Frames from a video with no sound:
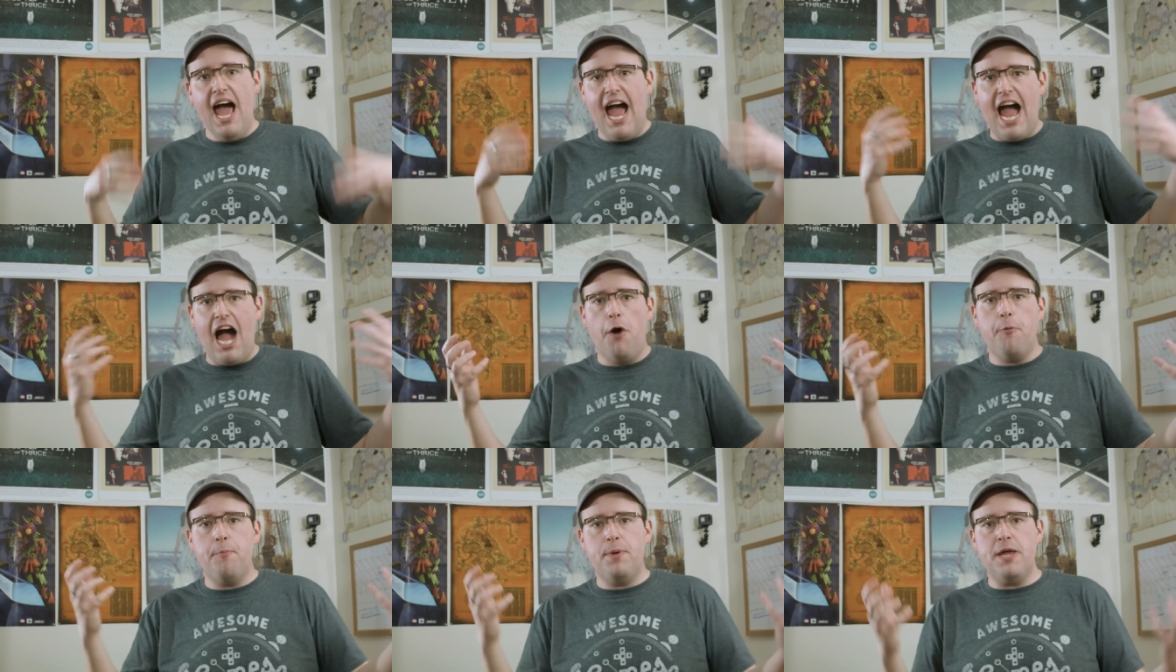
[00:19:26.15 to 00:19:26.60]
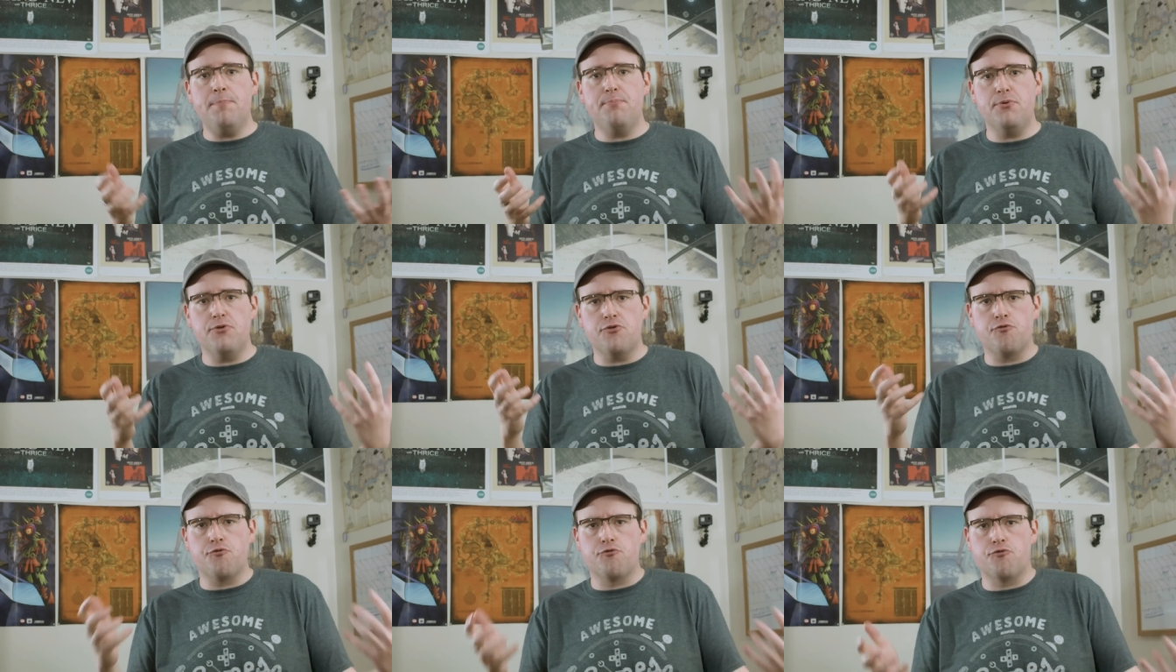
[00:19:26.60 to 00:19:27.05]
how
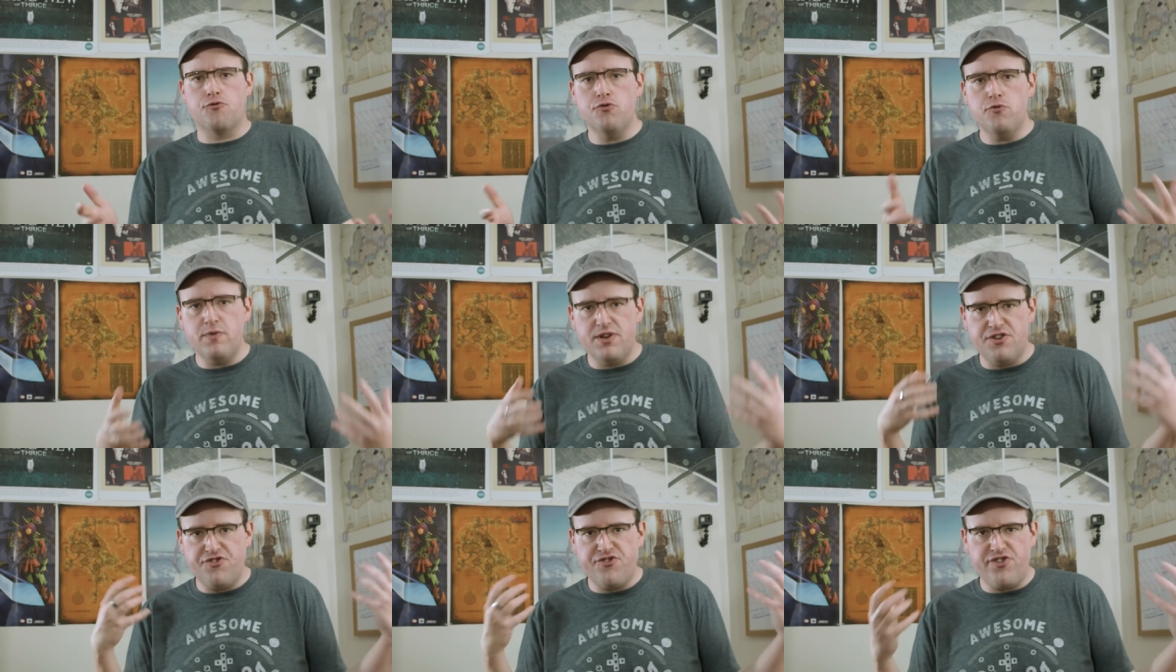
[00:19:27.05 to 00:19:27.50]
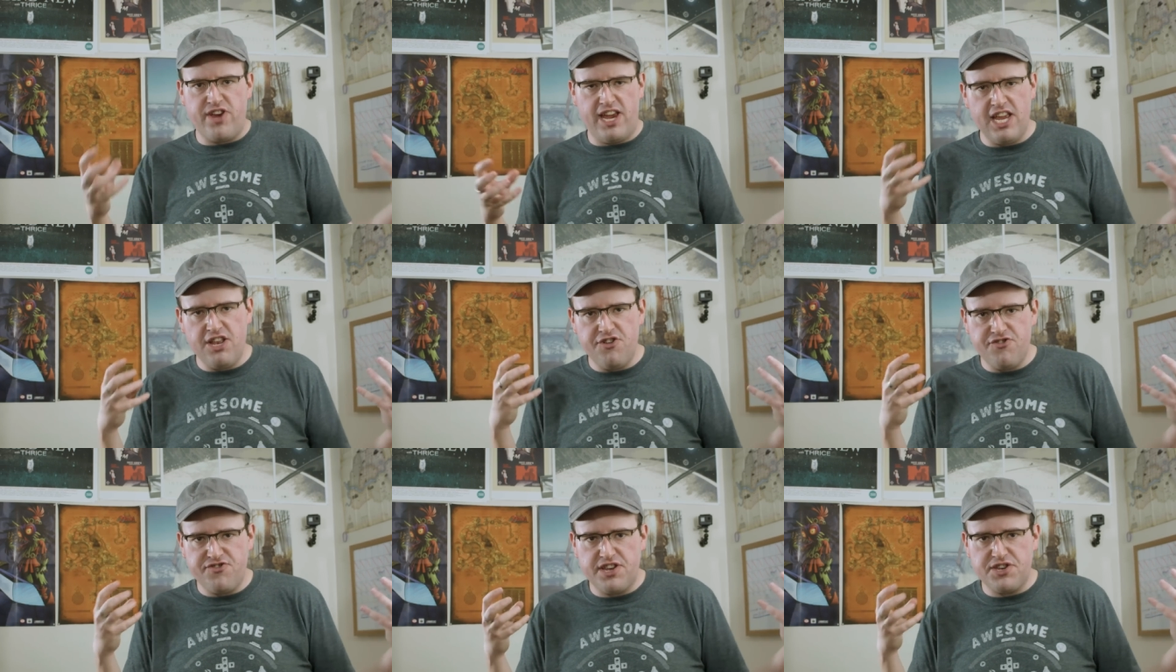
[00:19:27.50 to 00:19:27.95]
people grew and
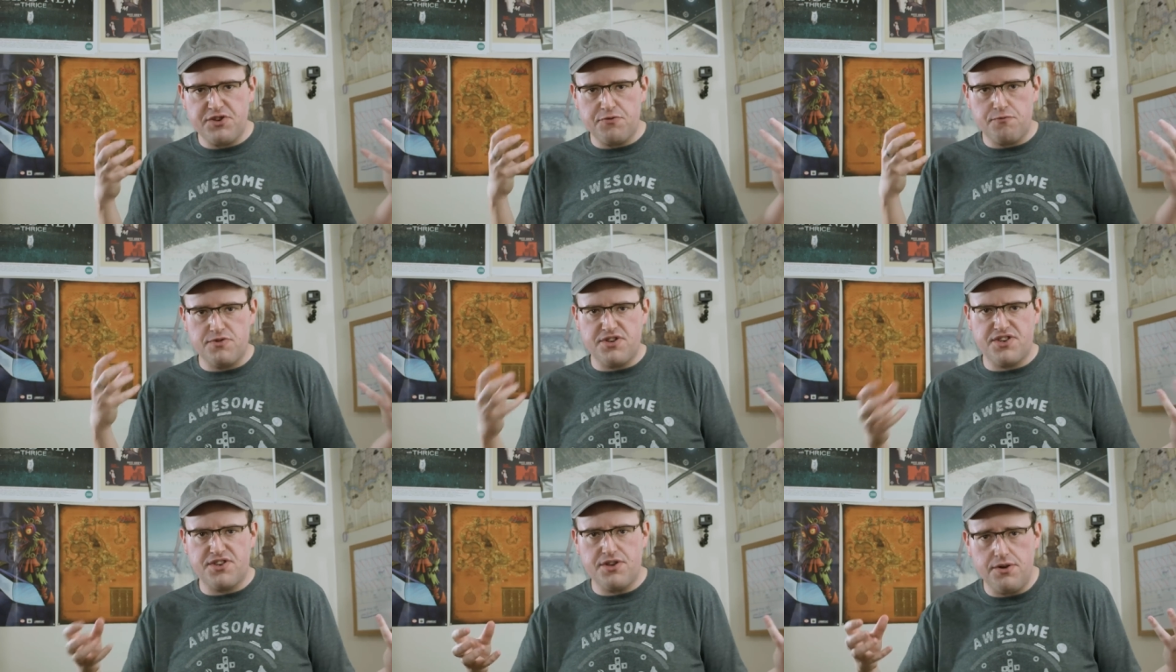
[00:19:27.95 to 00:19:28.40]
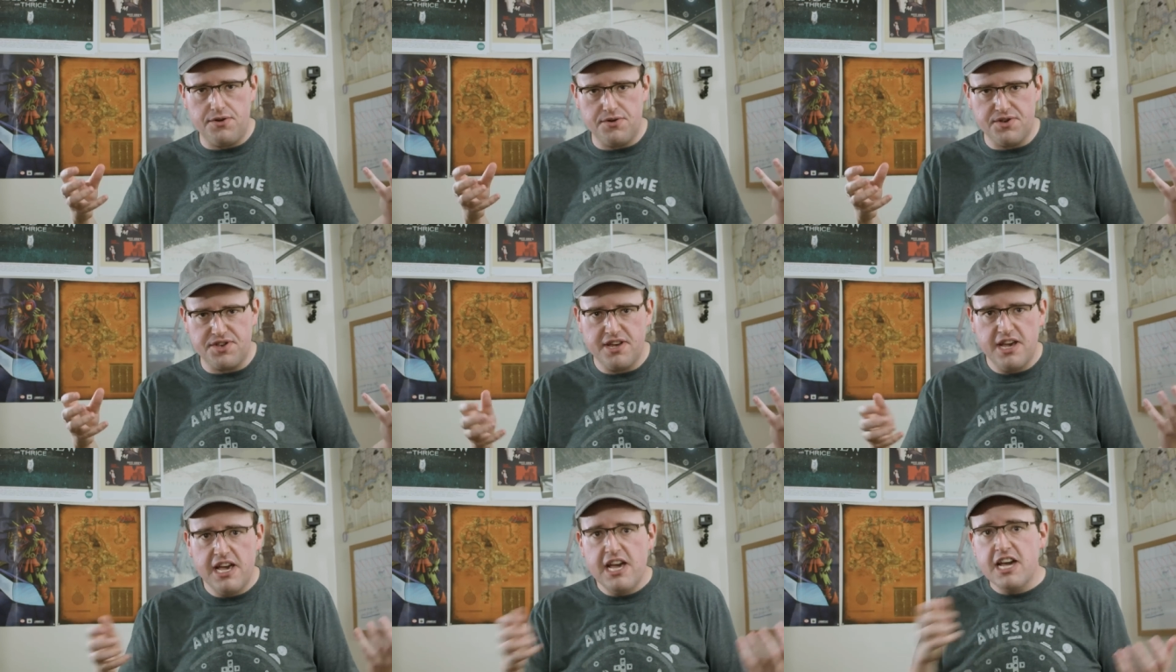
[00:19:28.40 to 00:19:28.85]
changed as a
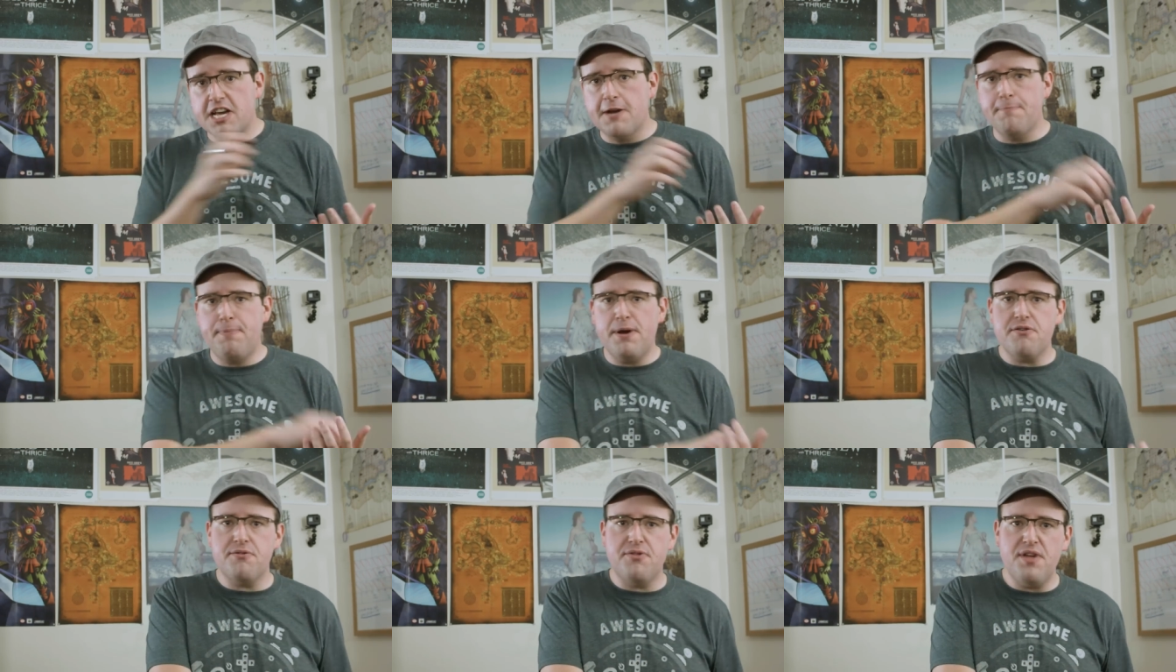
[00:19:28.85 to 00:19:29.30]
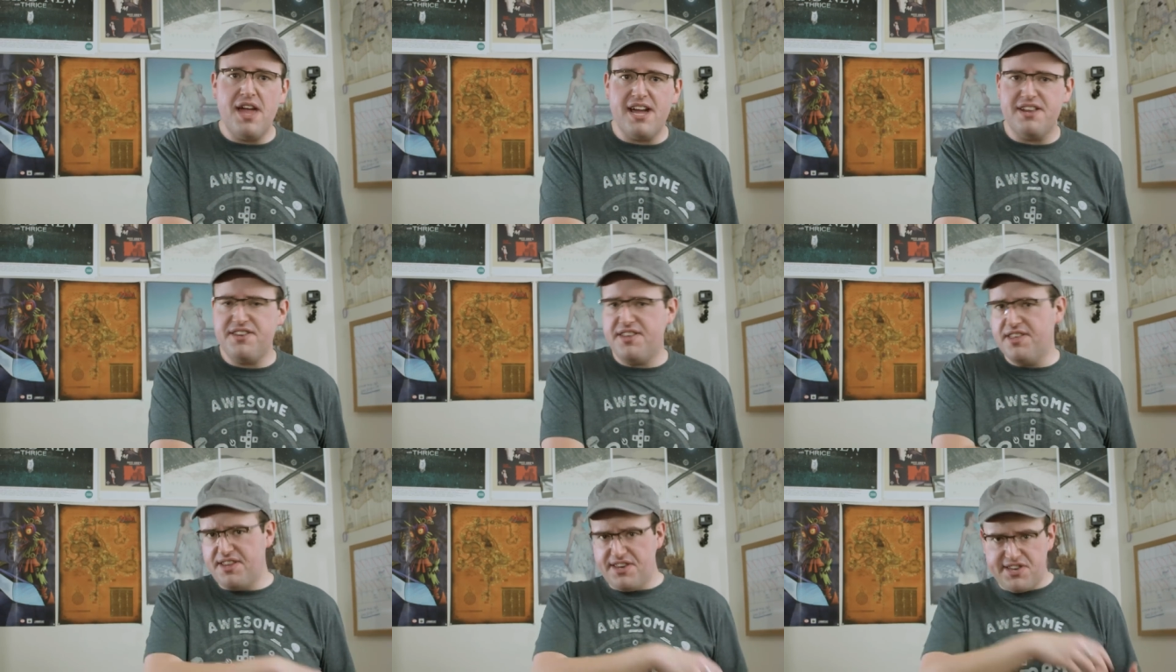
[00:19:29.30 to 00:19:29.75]
result. Compare
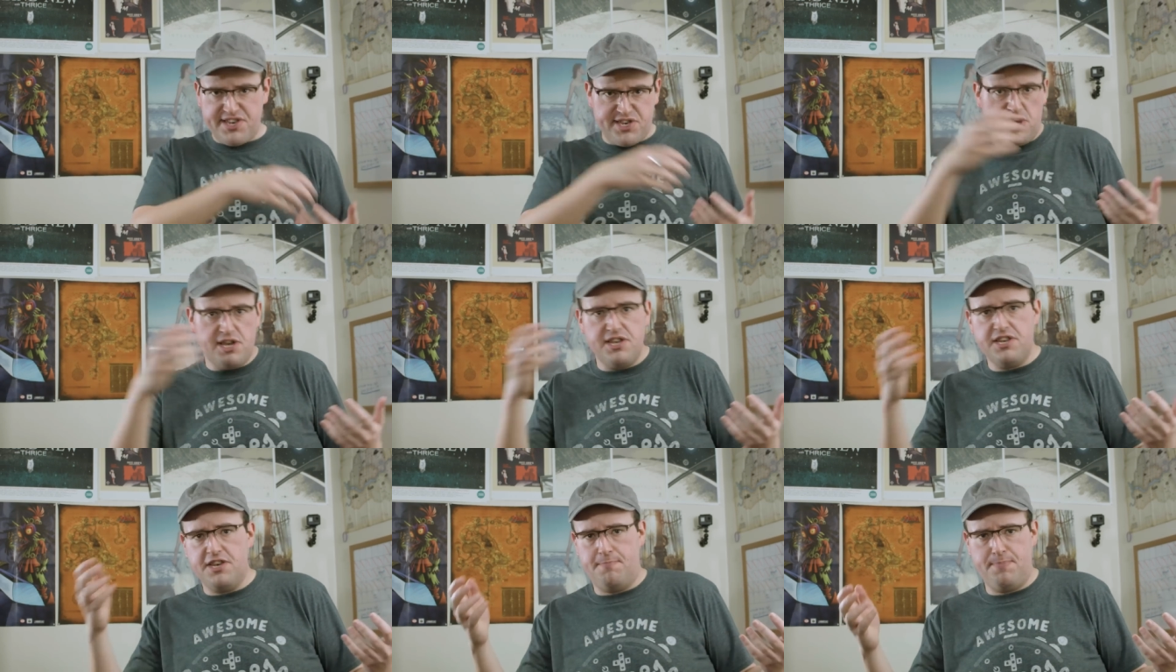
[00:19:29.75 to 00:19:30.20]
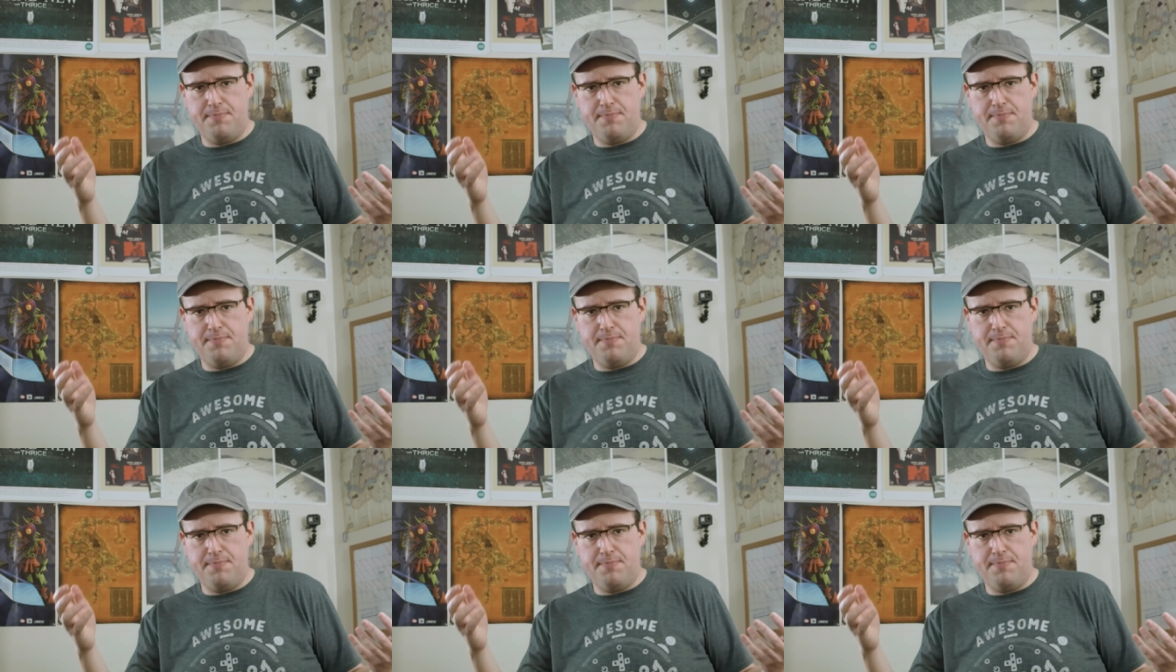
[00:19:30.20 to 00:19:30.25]
that to the sudden